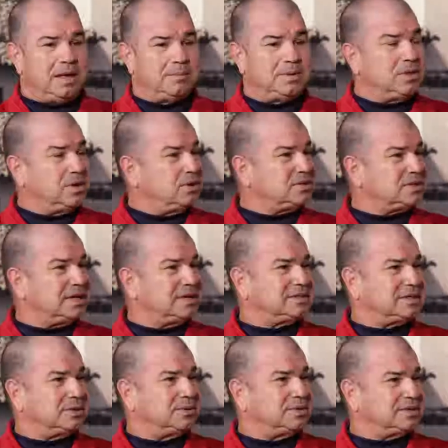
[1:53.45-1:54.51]
In those
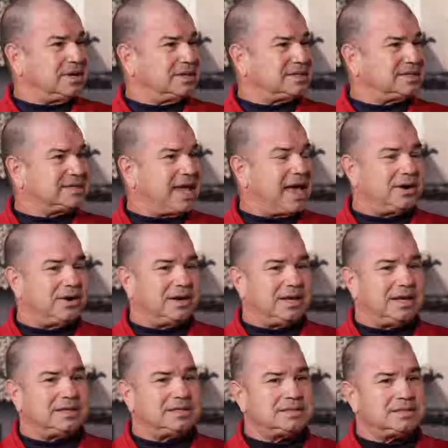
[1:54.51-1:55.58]
days, it was on
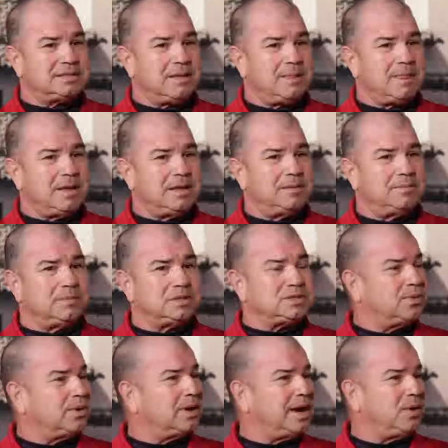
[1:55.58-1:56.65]
Saturdays.
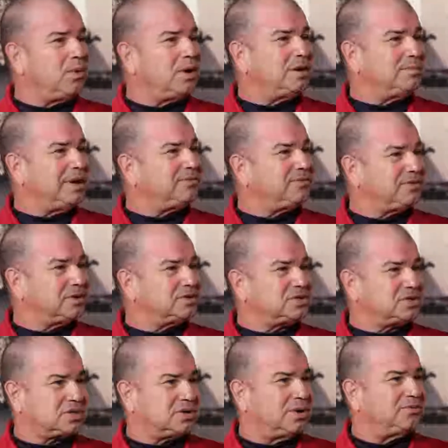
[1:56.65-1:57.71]
It's where I won my
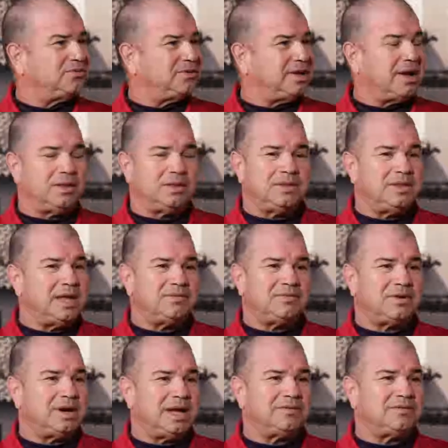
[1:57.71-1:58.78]
first trophy. I'll
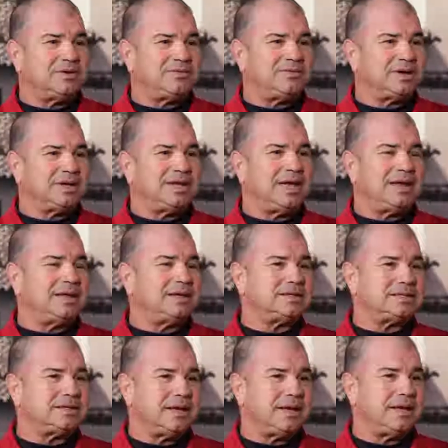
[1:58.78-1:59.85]
never, ever forget
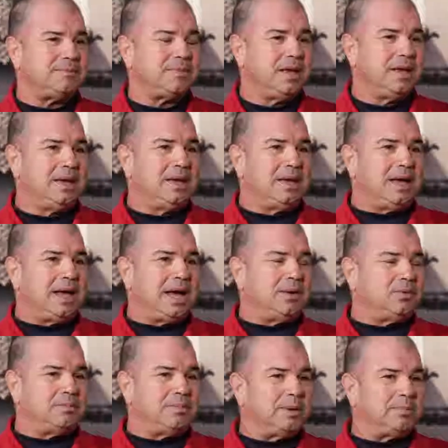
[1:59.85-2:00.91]
it. I
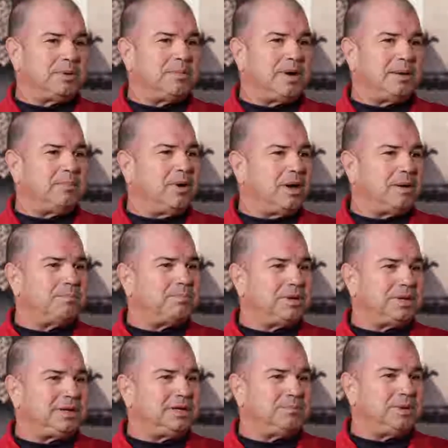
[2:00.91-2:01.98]
remember my mom
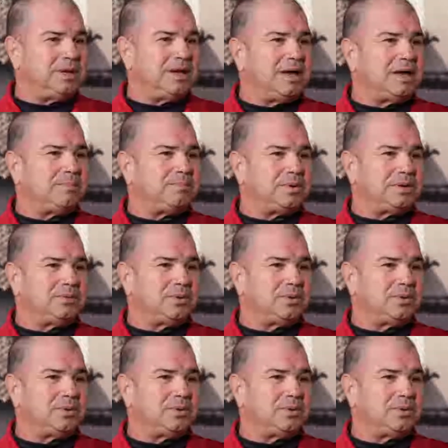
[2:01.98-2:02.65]
picking me up, and